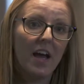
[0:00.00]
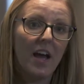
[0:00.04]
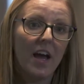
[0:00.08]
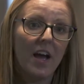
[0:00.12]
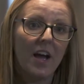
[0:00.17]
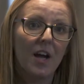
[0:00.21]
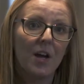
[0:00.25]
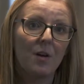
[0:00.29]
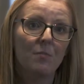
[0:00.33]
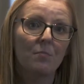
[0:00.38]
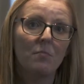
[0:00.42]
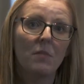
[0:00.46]

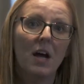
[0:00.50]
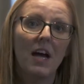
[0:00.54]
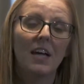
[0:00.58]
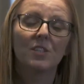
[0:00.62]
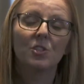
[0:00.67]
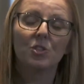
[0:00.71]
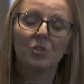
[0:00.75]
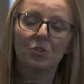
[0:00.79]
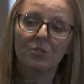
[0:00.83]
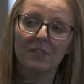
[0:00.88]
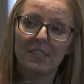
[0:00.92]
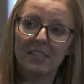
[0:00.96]

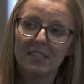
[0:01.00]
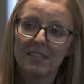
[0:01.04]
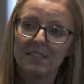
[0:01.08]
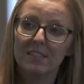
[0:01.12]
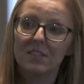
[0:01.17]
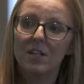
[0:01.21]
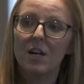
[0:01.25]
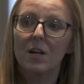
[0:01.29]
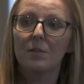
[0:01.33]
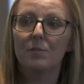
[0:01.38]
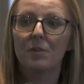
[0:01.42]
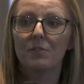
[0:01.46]
and during this
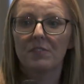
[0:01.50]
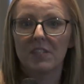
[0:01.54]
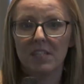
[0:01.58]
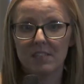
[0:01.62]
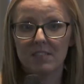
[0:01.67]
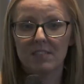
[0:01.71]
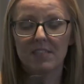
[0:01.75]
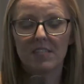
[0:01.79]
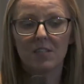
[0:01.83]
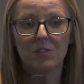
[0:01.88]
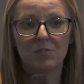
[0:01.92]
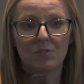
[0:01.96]
time the
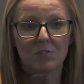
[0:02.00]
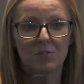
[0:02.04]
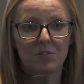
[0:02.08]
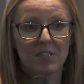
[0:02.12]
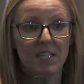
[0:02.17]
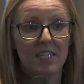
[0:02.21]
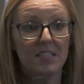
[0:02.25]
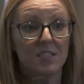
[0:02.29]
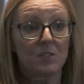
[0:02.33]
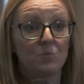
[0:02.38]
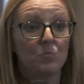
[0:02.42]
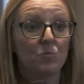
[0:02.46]
redundancy
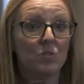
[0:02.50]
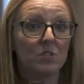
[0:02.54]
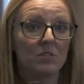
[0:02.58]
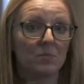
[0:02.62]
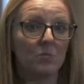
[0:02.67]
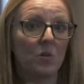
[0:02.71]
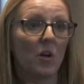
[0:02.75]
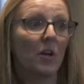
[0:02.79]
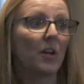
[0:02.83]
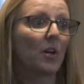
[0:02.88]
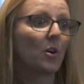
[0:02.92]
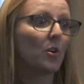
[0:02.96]
consultation
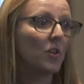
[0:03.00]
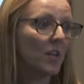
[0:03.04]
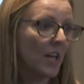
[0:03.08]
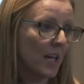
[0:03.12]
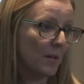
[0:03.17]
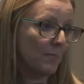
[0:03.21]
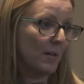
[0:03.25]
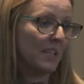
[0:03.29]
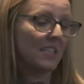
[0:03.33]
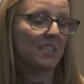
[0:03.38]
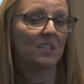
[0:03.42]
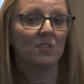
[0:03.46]
was going on. I
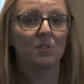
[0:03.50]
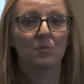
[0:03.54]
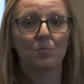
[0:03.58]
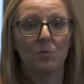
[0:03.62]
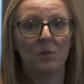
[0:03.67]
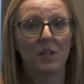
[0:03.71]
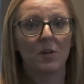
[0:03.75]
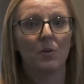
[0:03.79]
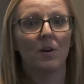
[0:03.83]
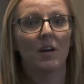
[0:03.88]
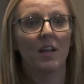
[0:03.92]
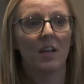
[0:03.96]
imagine it's
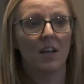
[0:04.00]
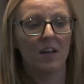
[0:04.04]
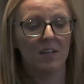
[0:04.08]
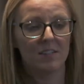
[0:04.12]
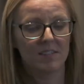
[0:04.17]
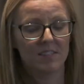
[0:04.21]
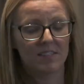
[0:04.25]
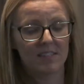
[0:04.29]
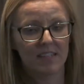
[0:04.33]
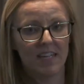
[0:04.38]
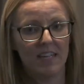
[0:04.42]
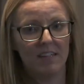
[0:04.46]
probably quite a
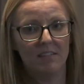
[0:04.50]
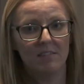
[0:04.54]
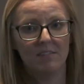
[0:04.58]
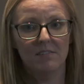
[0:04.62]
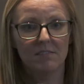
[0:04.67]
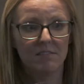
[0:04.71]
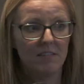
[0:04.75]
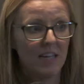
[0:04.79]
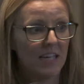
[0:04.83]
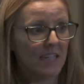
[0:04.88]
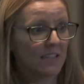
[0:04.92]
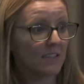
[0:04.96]
large-scale
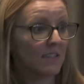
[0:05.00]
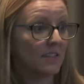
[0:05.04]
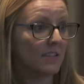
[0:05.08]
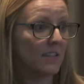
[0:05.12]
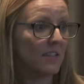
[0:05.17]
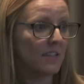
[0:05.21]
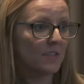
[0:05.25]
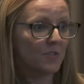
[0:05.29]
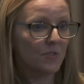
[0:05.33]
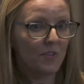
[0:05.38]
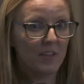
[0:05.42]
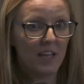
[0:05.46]

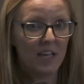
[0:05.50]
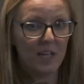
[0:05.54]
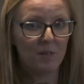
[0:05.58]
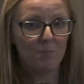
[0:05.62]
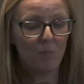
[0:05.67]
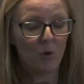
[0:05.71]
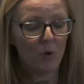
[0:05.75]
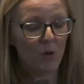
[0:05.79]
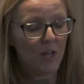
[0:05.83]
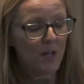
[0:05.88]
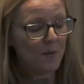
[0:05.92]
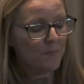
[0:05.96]
exercise through that
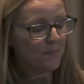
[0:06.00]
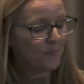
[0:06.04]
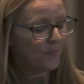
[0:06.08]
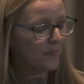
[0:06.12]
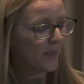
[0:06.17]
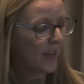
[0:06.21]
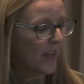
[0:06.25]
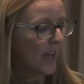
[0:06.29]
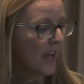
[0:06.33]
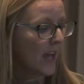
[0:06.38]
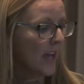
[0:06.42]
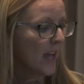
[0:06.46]
employer.
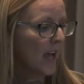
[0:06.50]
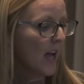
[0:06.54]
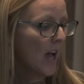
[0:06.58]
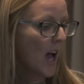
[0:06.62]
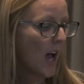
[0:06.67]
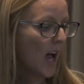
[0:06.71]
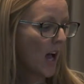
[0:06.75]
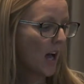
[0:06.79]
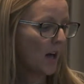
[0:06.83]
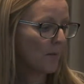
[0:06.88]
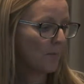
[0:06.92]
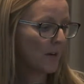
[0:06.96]

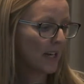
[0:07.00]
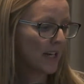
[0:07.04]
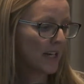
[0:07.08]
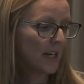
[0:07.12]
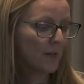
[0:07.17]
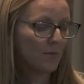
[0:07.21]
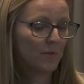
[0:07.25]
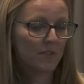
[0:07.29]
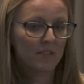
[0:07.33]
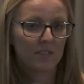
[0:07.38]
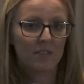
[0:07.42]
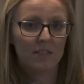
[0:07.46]
And
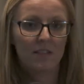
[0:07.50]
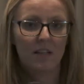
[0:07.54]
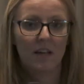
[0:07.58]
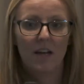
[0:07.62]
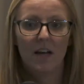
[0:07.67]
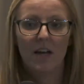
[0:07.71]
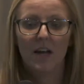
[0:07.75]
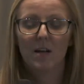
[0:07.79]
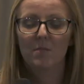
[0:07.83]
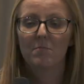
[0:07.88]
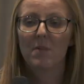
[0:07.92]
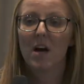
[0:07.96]
he was
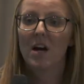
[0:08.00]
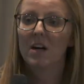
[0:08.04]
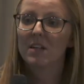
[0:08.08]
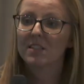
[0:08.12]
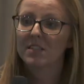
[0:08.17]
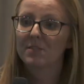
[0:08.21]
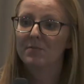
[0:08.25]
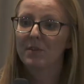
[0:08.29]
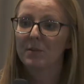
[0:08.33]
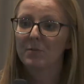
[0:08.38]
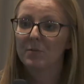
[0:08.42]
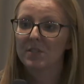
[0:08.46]

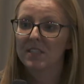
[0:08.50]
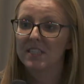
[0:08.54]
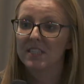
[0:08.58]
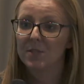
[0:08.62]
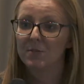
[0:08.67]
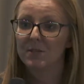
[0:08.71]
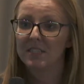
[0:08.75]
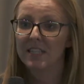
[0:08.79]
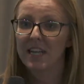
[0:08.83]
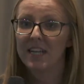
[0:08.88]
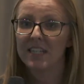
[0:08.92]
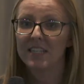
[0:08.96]
asked if he wanted
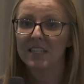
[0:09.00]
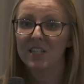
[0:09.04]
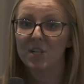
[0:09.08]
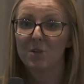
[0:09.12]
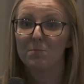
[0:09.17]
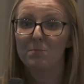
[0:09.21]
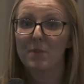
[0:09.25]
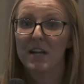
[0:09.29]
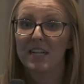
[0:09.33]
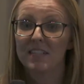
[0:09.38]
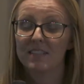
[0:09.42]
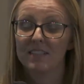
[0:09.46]
to attend a
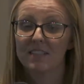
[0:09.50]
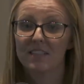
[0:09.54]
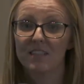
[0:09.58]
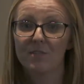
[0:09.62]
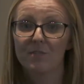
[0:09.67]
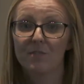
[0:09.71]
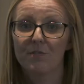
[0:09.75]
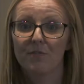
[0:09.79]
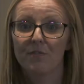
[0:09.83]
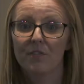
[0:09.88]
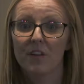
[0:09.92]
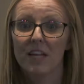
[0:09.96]

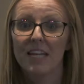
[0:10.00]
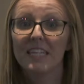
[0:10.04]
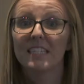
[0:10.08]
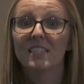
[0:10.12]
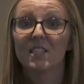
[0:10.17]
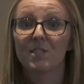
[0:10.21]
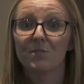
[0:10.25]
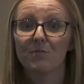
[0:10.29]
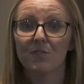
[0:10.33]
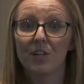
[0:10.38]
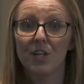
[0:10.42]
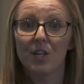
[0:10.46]
competitive
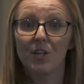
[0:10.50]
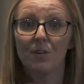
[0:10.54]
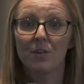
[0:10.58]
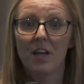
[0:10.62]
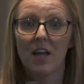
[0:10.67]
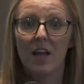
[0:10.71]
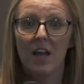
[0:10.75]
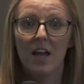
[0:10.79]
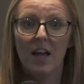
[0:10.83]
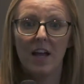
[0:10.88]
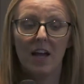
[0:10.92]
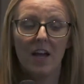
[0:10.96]
interview
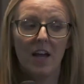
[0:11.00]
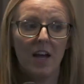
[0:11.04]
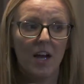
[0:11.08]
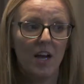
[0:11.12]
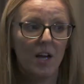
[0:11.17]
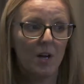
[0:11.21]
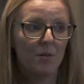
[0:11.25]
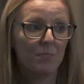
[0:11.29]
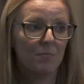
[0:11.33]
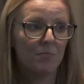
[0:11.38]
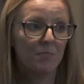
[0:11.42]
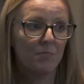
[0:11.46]

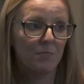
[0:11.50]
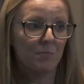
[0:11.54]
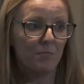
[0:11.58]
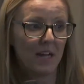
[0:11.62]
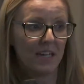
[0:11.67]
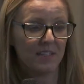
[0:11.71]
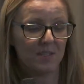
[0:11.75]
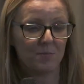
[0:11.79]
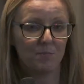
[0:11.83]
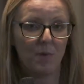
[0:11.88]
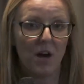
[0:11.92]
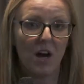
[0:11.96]

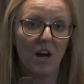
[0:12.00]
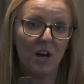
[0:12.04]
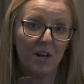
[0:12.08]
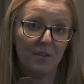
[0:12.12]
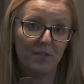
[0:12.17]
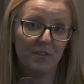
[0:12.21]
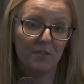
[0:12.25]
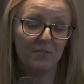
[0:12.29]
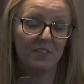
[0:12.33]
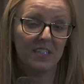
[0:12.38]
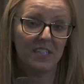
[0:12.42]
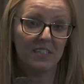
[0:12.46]
as part
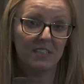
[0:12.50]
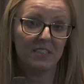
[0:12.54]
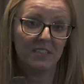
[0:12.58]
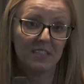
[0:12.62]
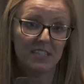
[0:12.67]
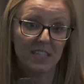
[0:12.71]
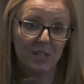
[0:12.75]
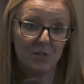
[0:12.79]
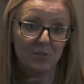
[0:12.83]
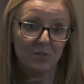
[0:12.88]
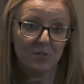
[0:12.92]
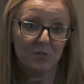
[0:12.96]
of the
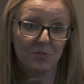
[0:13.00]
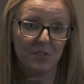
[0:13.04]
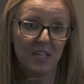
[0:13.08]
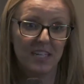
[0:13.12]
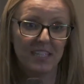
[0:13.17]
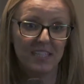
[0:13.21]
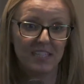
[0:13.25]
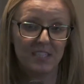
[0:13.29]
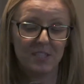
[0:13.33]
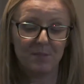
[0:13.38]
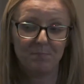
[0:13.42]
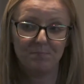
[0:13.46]
redundancy
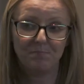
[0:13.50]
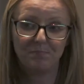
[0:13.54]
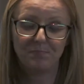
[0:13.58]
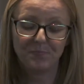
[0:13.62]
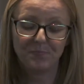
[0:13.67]
consultation.